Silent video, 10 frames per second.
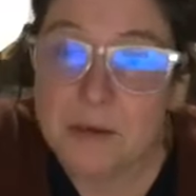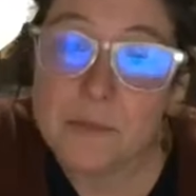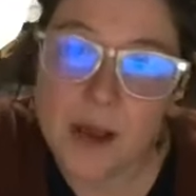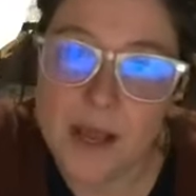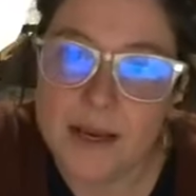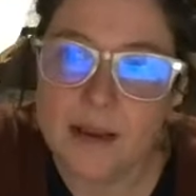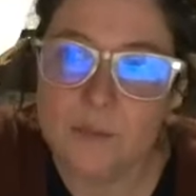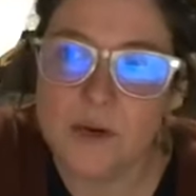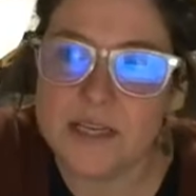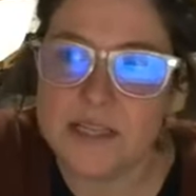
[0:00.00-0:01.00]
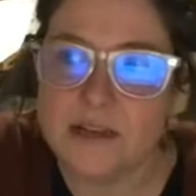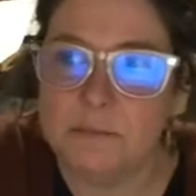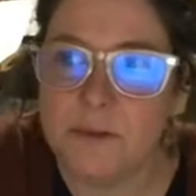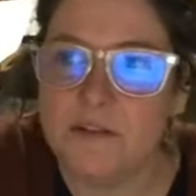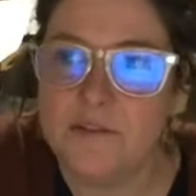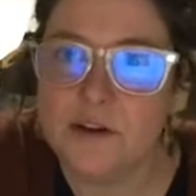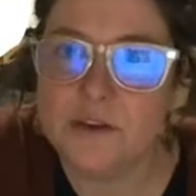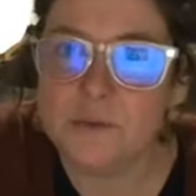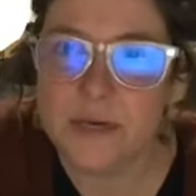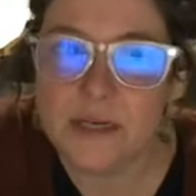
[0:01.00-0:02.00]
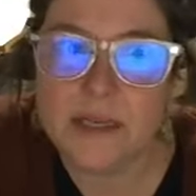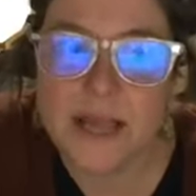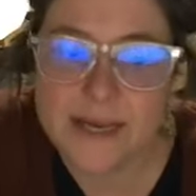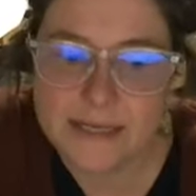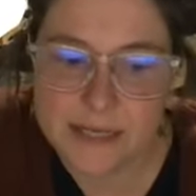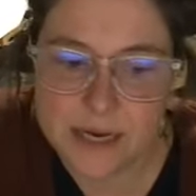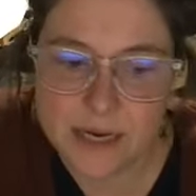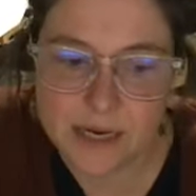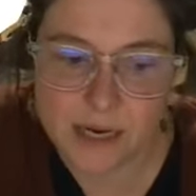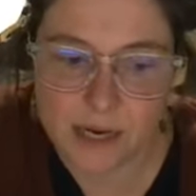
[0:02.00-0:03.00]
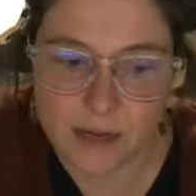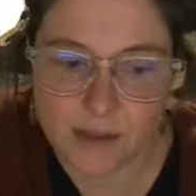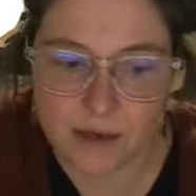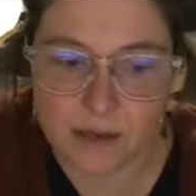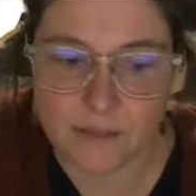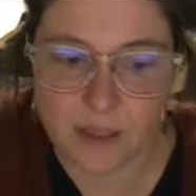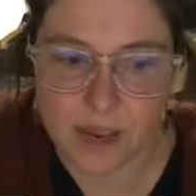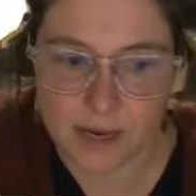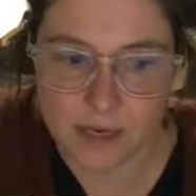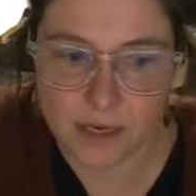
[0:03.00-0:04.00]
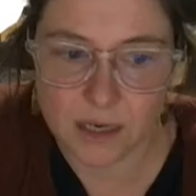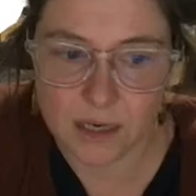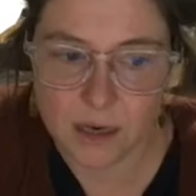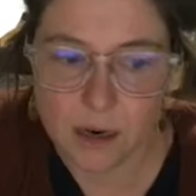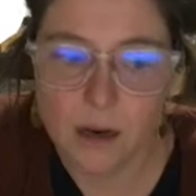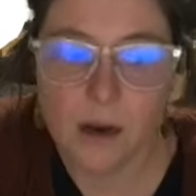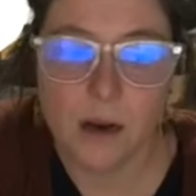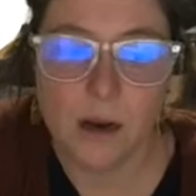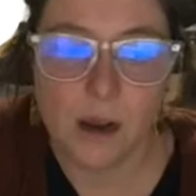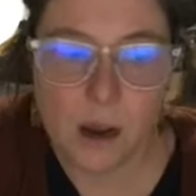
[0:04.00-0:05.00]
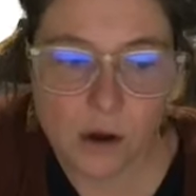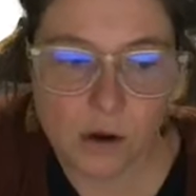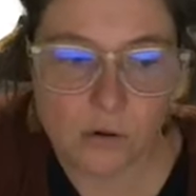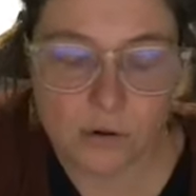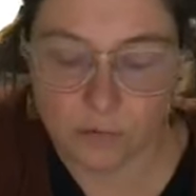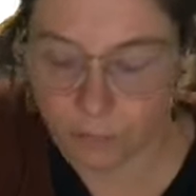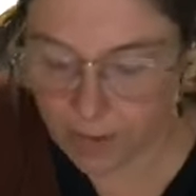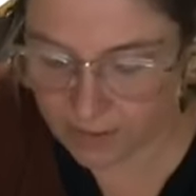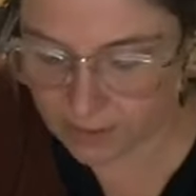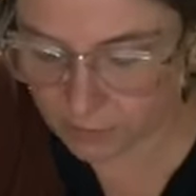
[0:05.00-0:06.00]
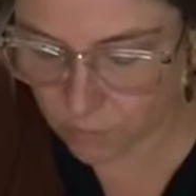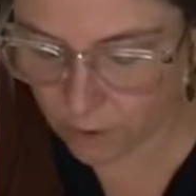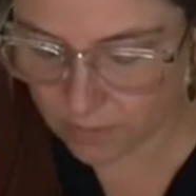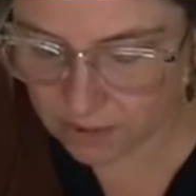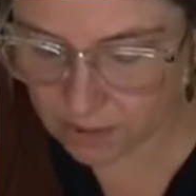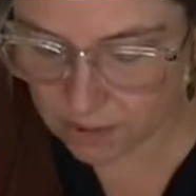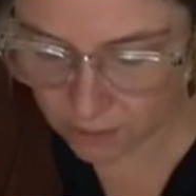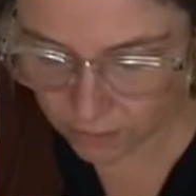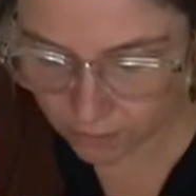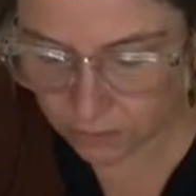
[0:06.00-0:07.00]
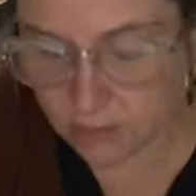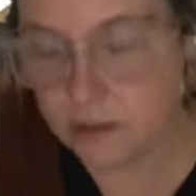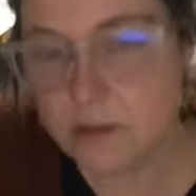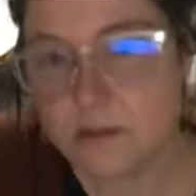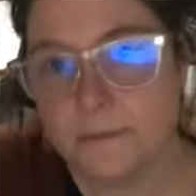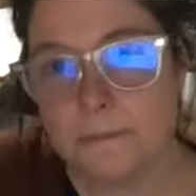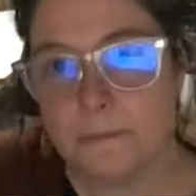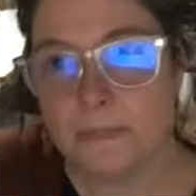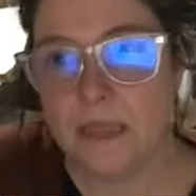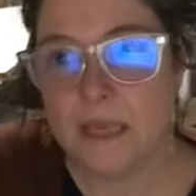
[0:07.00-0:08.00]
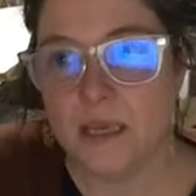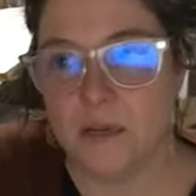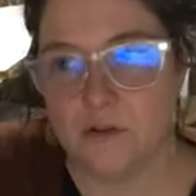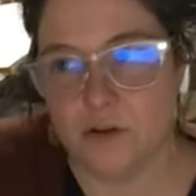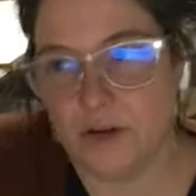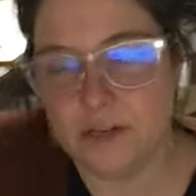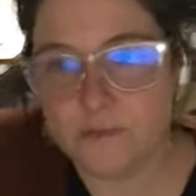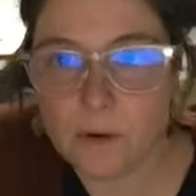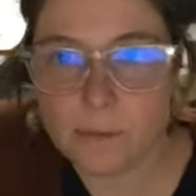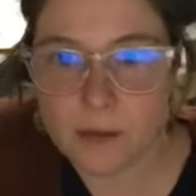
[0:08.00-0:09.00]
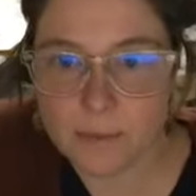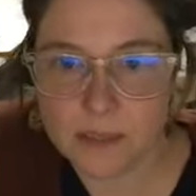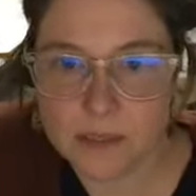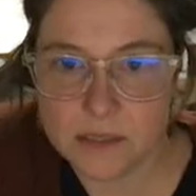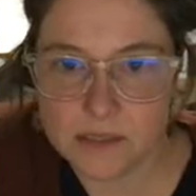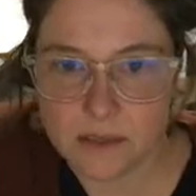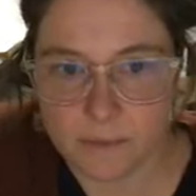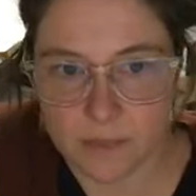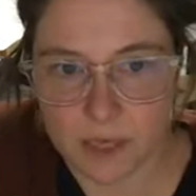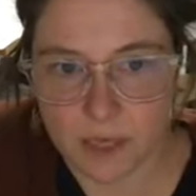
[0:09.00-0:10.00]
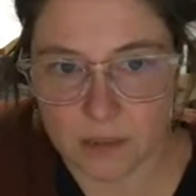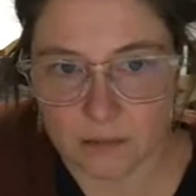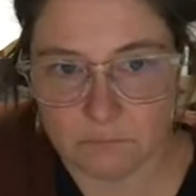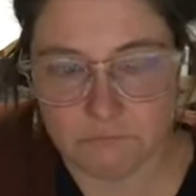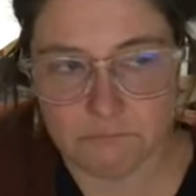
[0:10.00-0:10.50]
But it was my first real lesson in like, oh, you buy some raw materials, you transform them into something